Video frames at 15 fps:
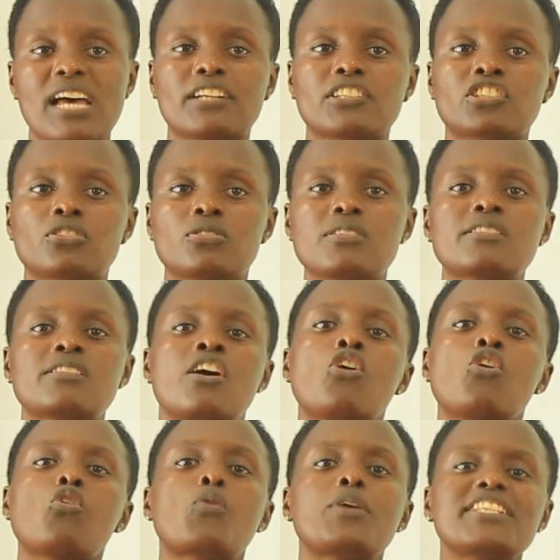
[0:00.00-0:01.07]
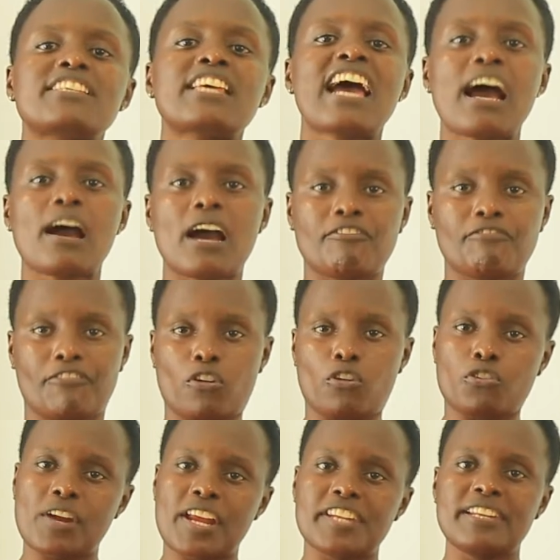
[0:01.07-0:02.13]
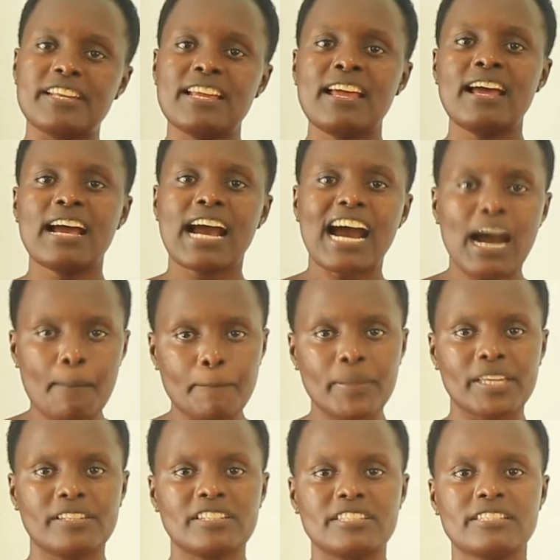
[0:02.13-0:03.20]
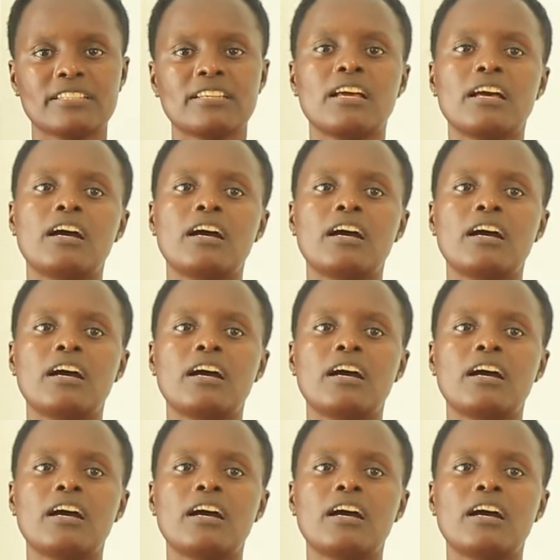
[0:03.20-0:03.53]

actions which have already happened.